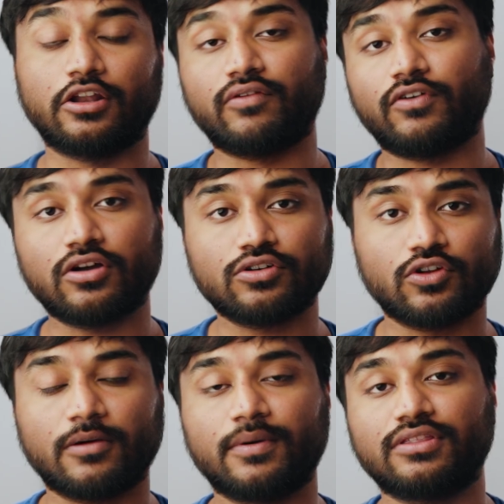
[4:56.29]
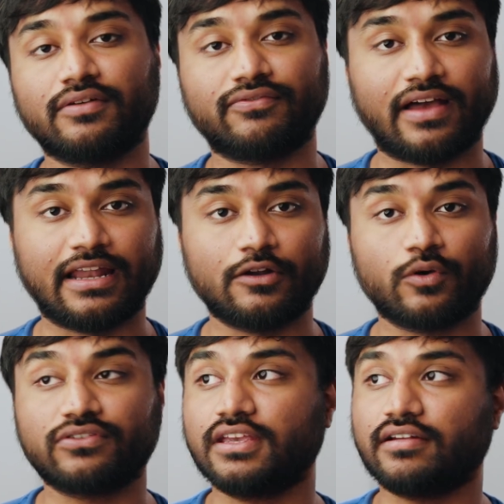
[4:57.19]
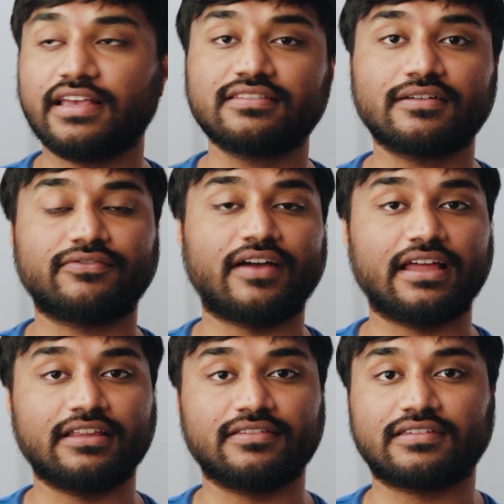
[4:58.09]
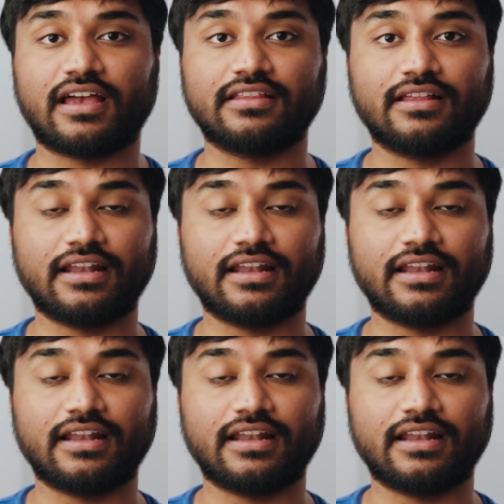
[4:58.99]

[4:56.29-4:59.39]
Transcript: Now I forgot to talk about the fan noise. There is a fan inside the